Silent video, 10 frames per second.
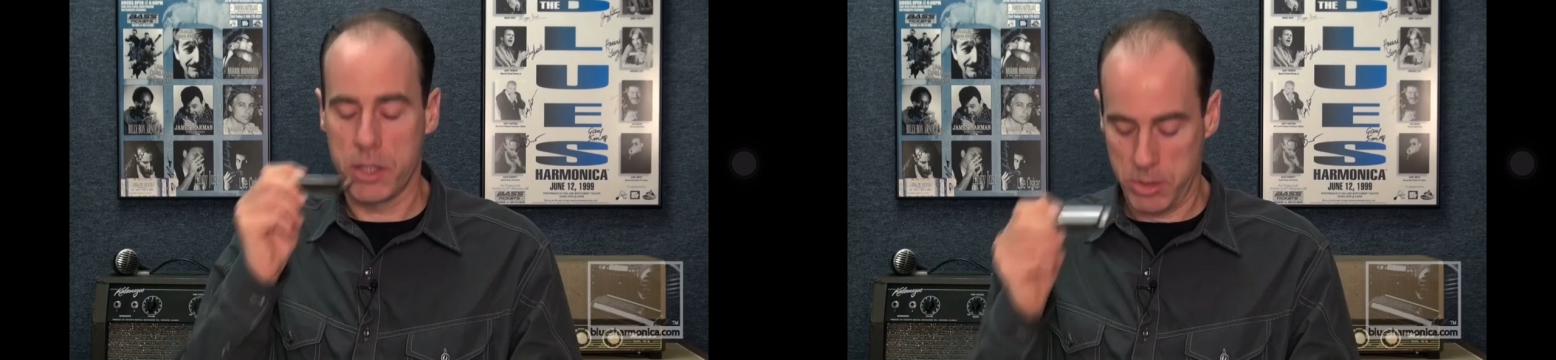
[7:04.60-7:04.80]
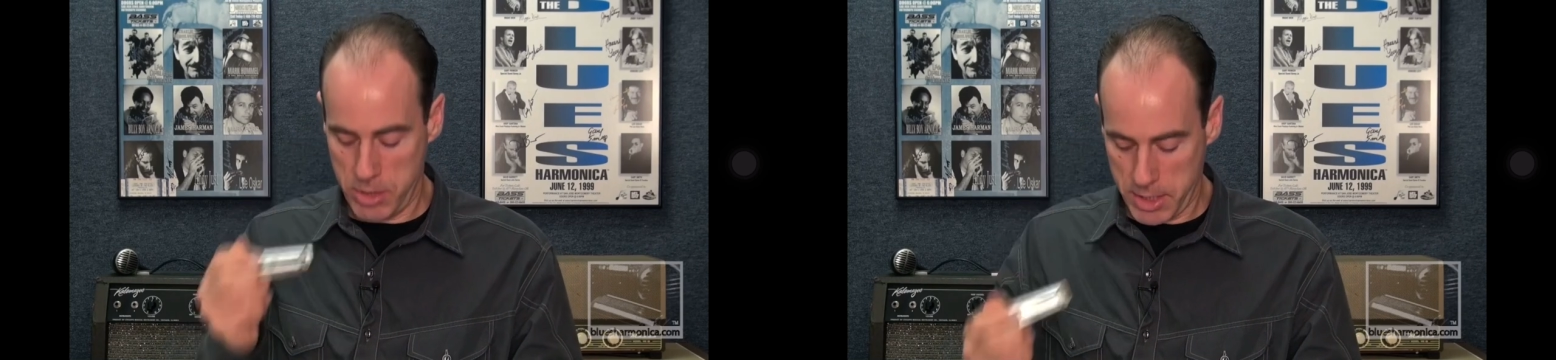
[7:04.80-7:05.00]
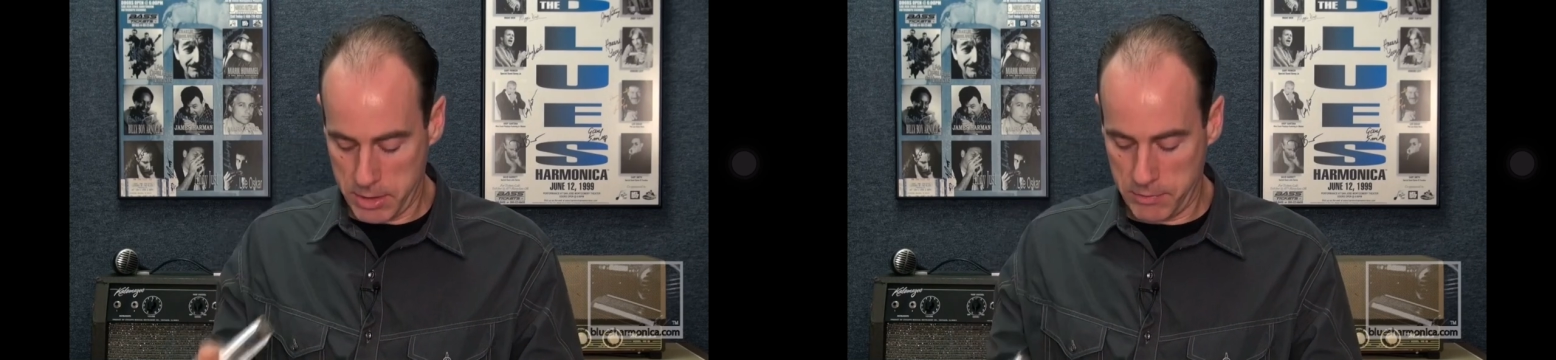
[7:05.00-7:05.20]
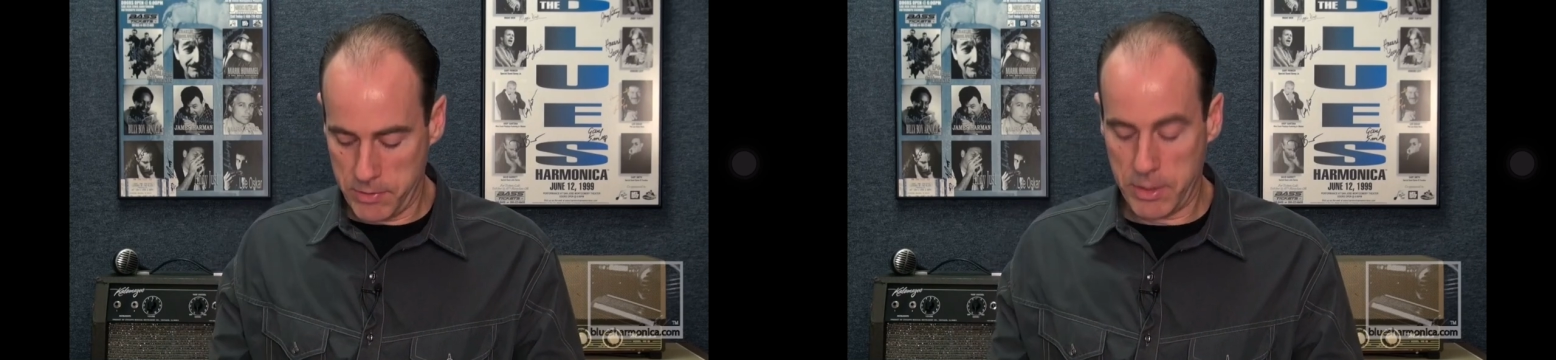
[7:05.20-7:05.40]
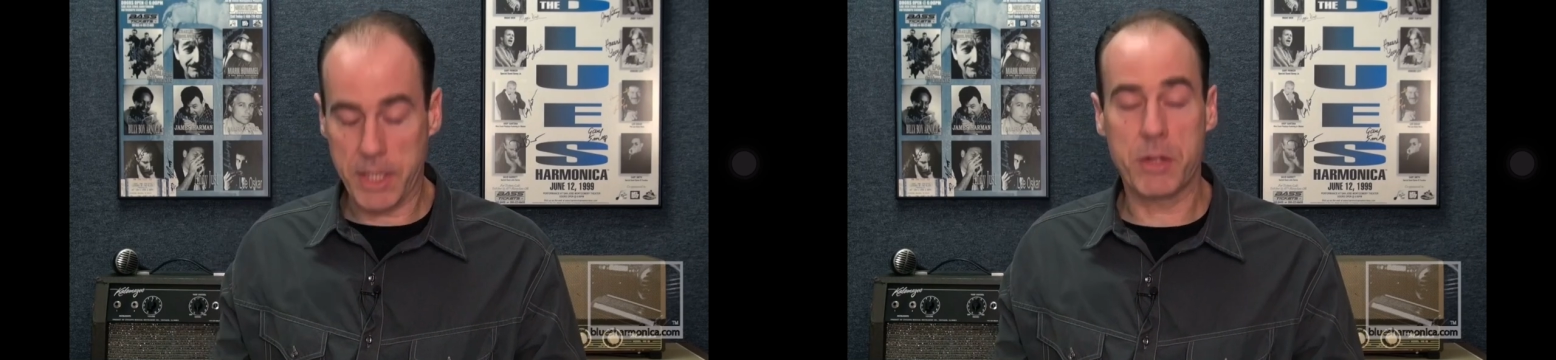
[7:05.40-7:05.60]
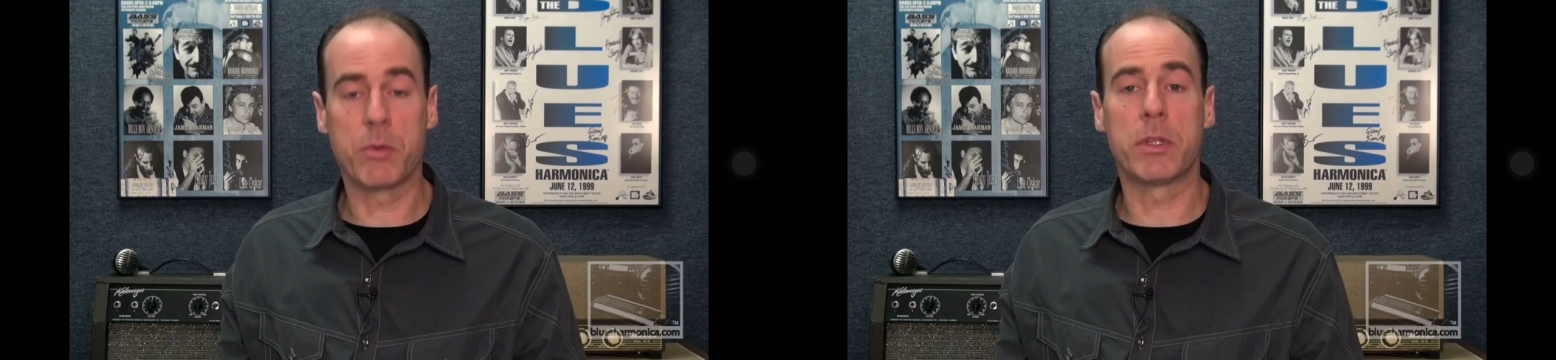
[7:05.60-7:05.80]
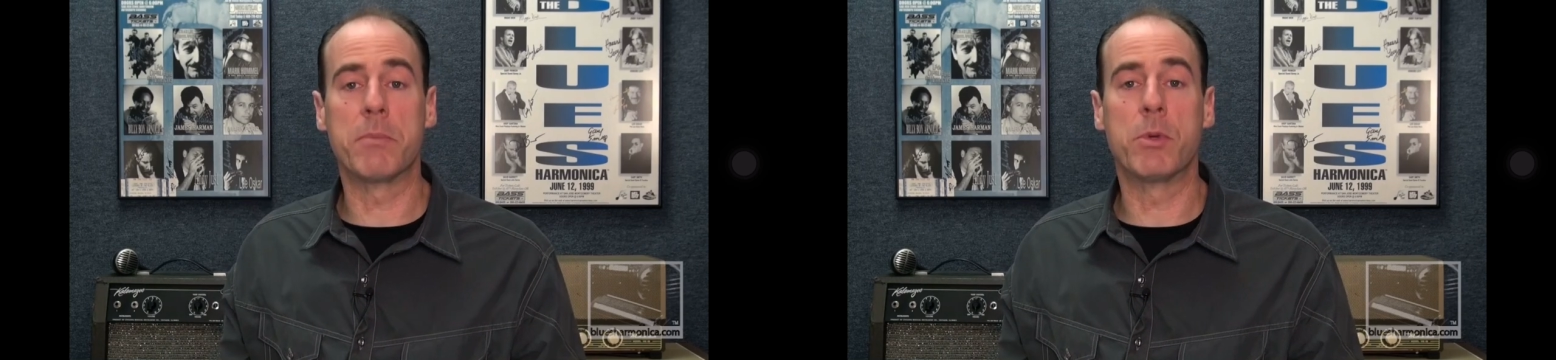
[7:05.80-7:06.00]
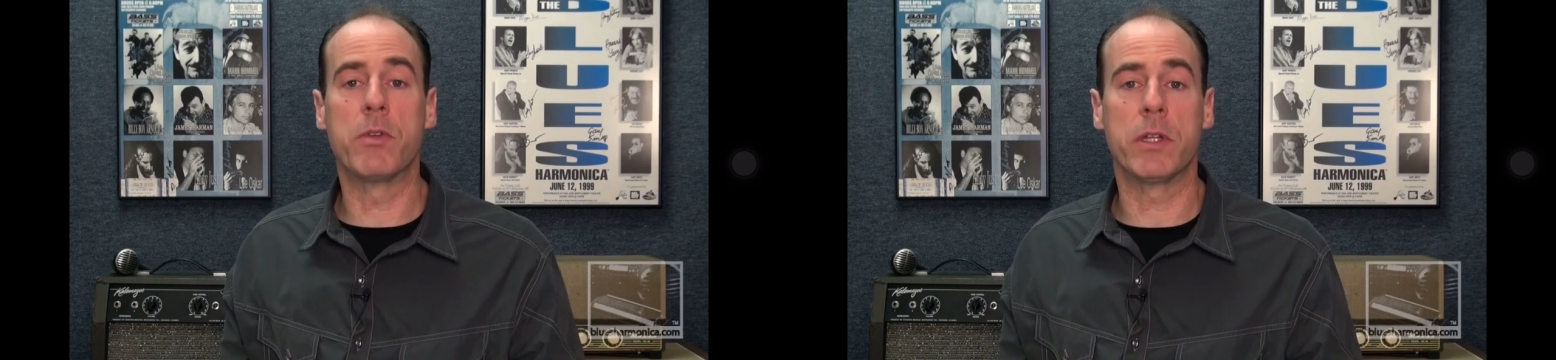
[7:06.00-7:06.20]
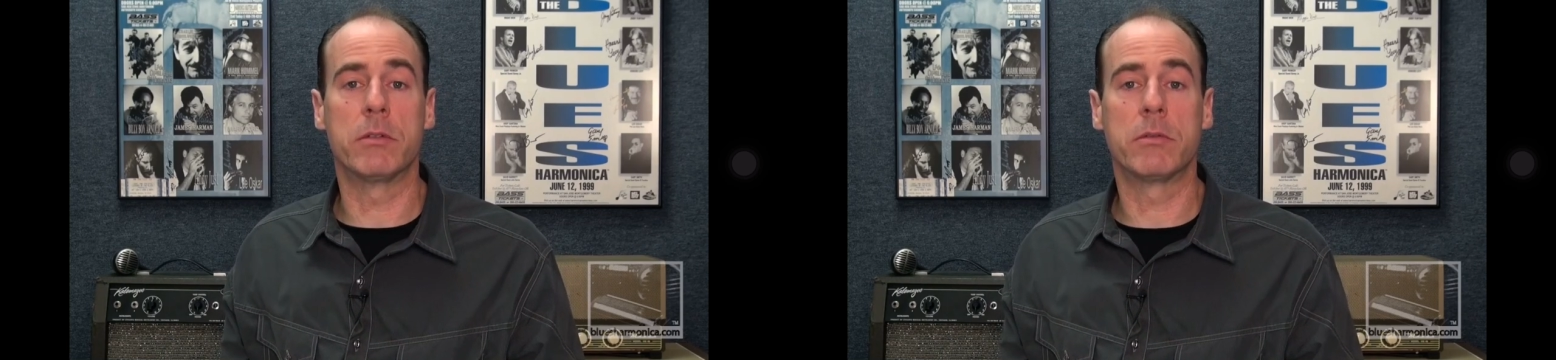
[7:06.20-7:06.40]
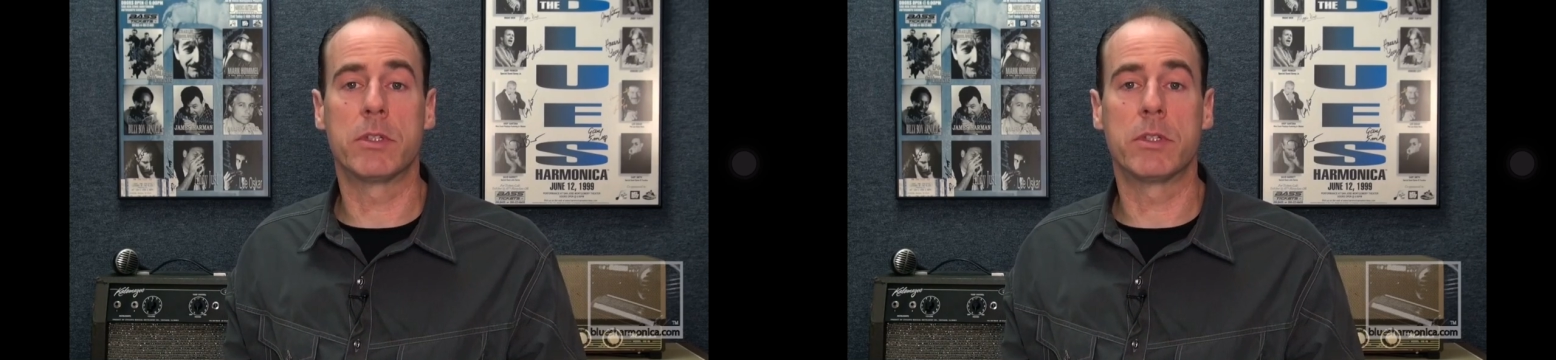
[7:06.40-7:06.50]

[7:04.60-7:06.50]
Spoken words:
you're not going to feel like you're really moving,